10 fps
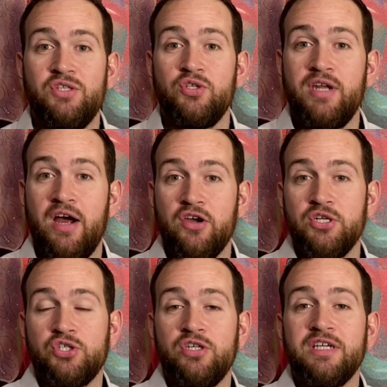So now you're going
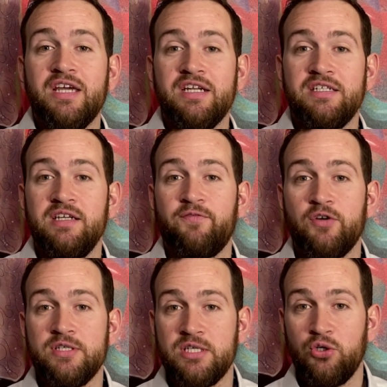to start to get a
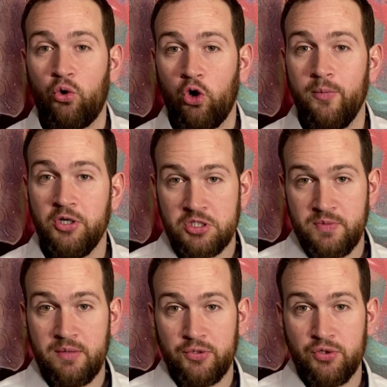difference in hormones
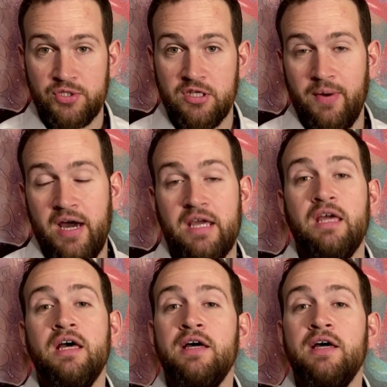being produced in the body.